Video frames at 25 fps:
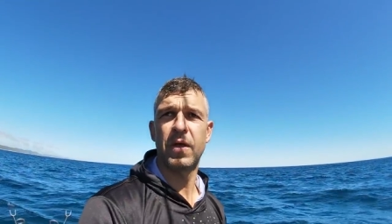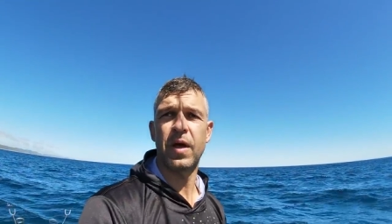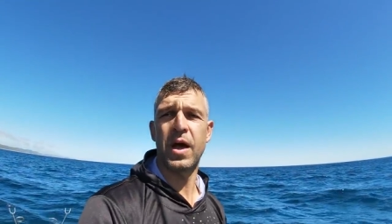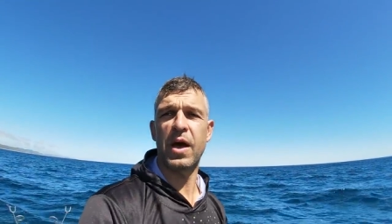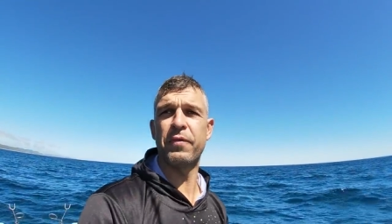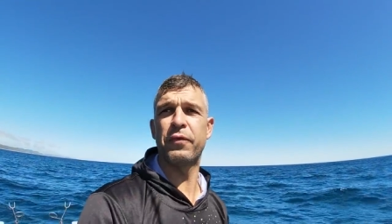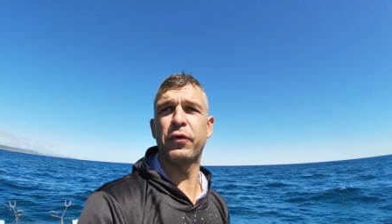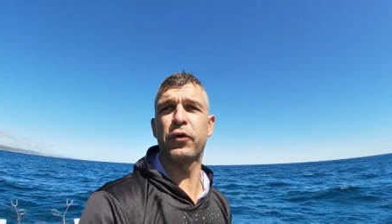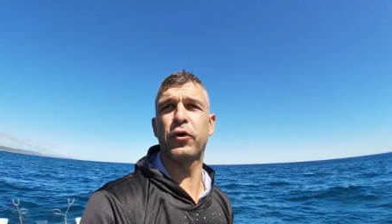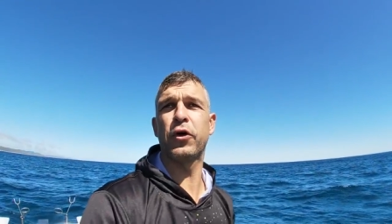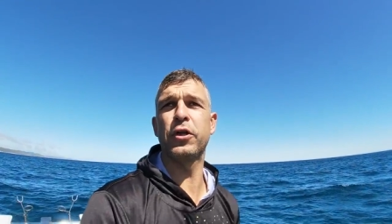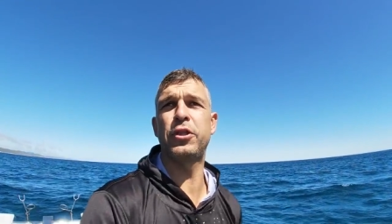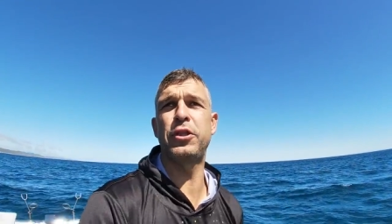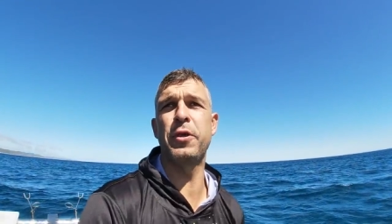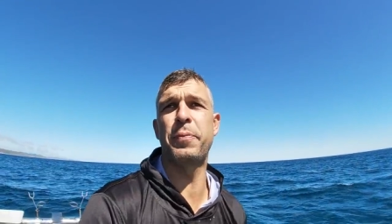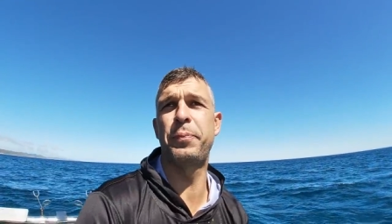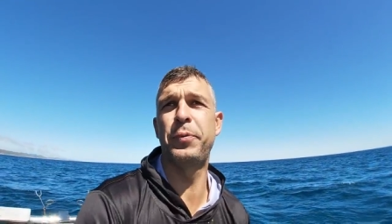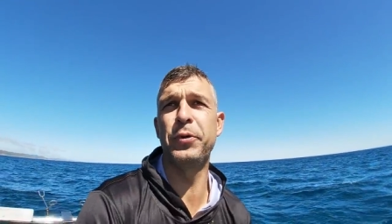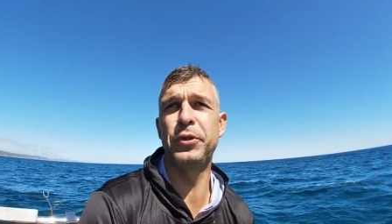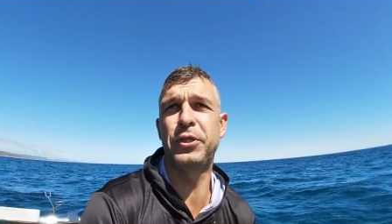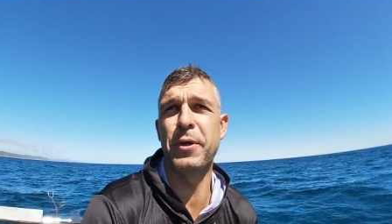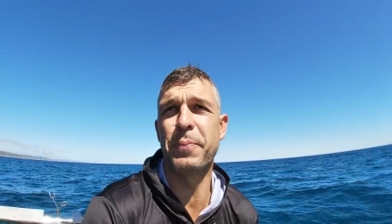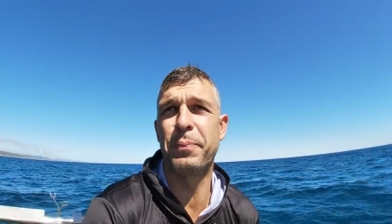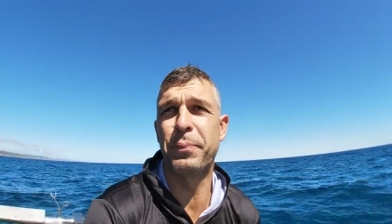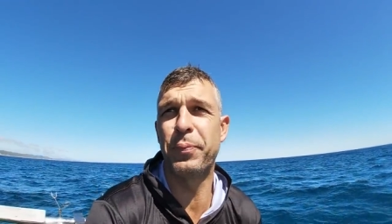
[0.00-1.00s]
I forgot to
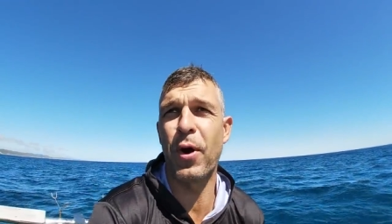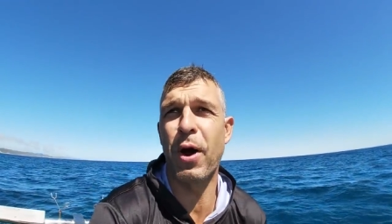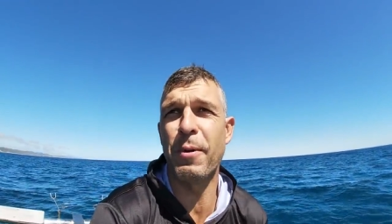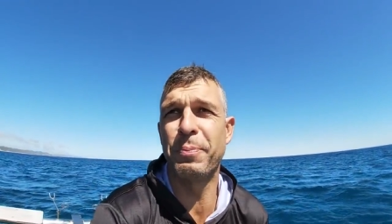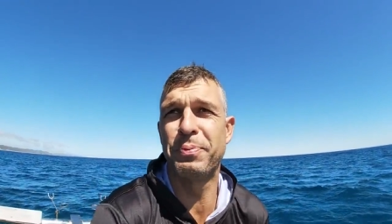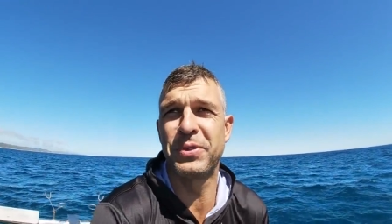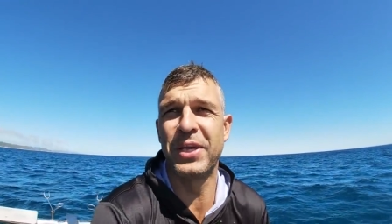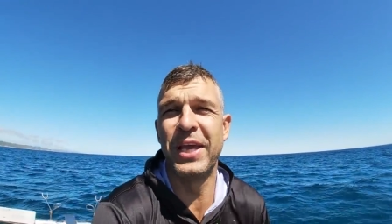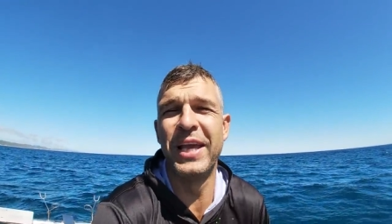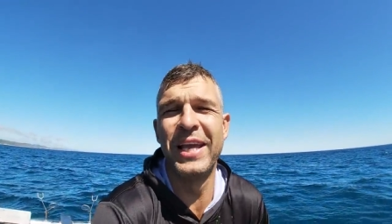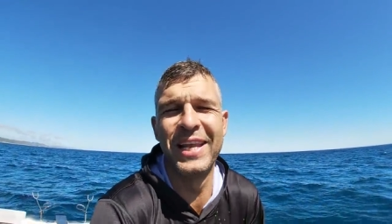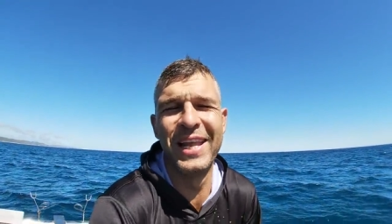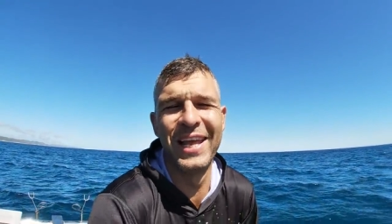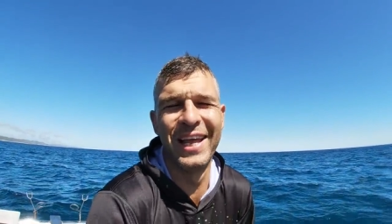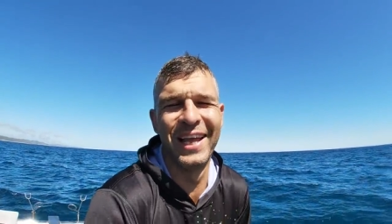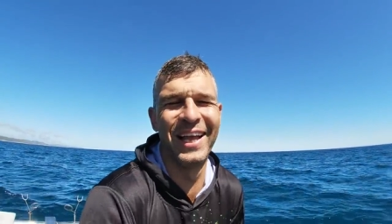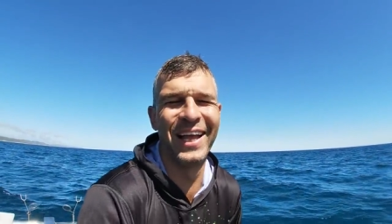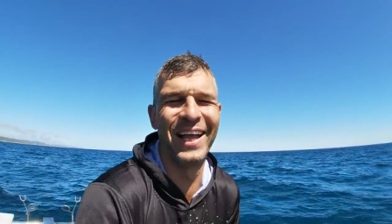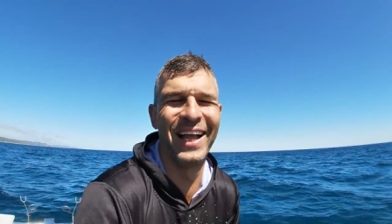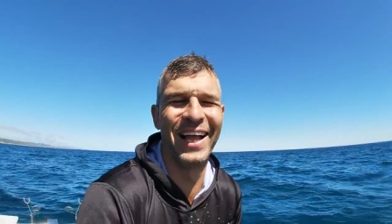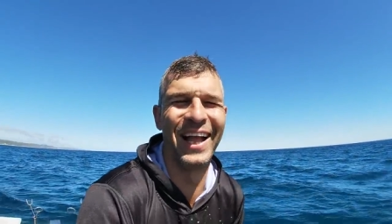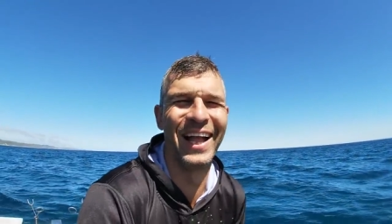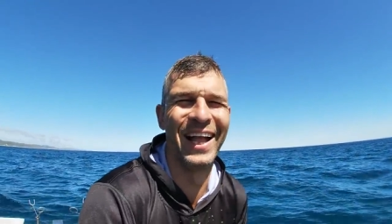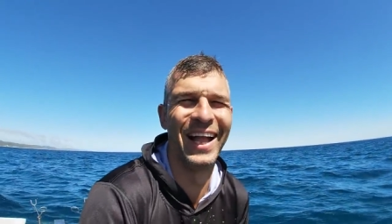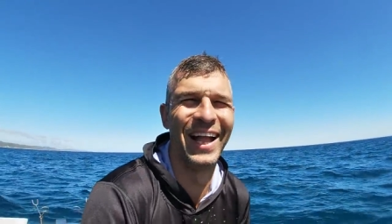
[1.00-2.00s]
put the props
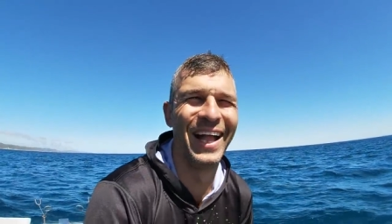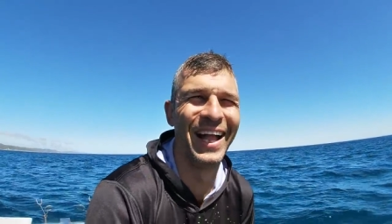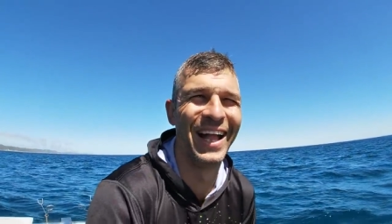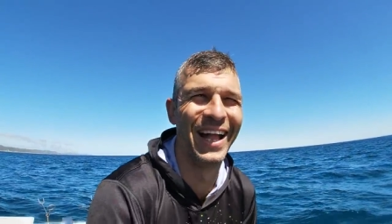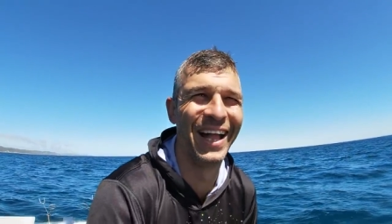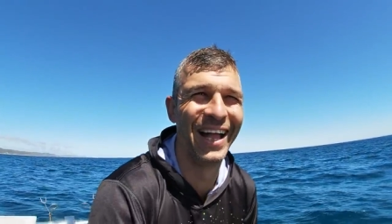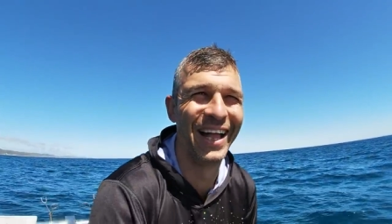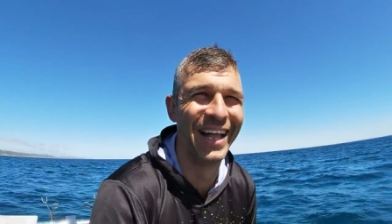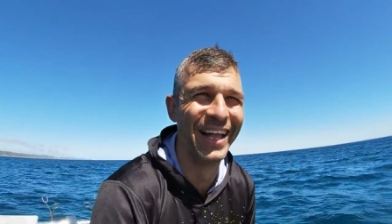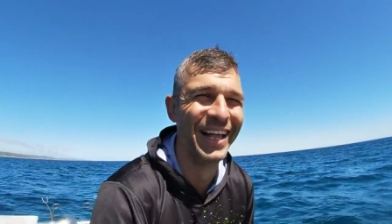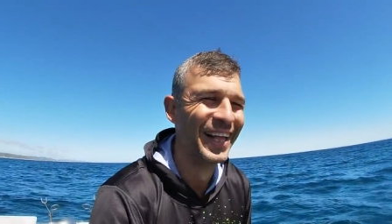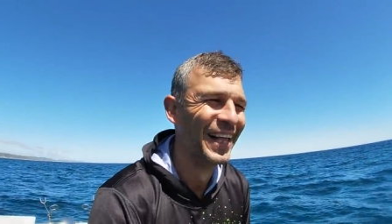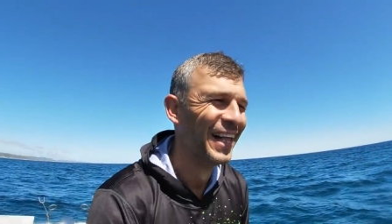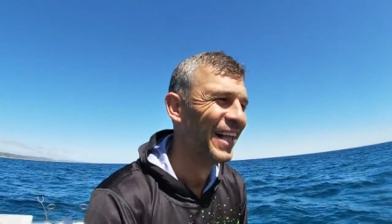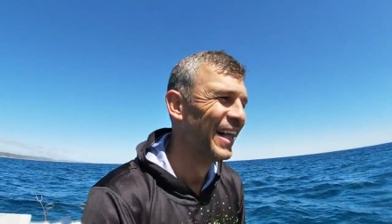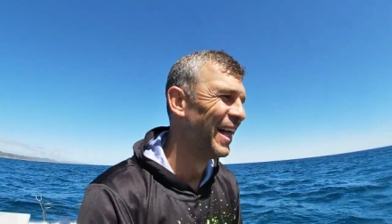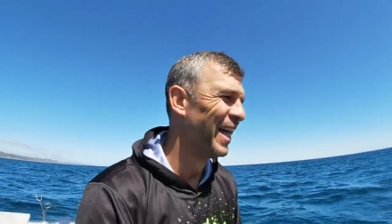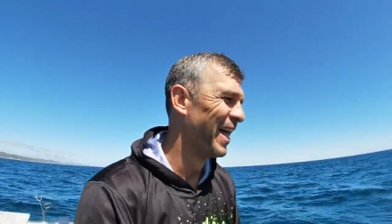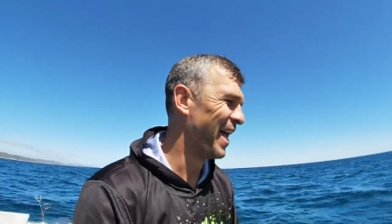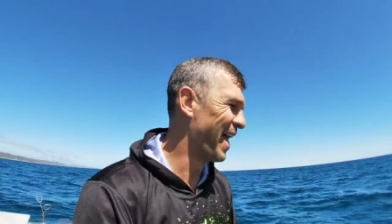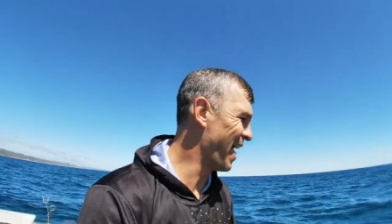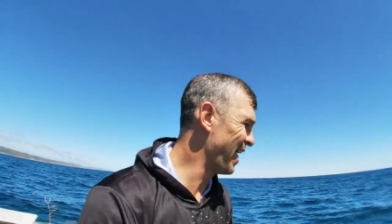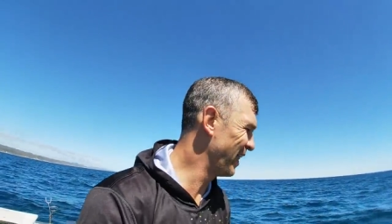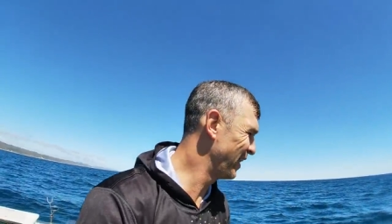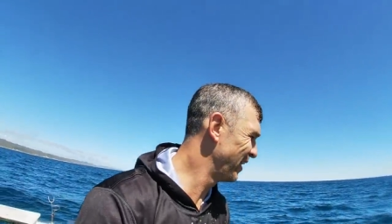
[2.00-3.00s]
in.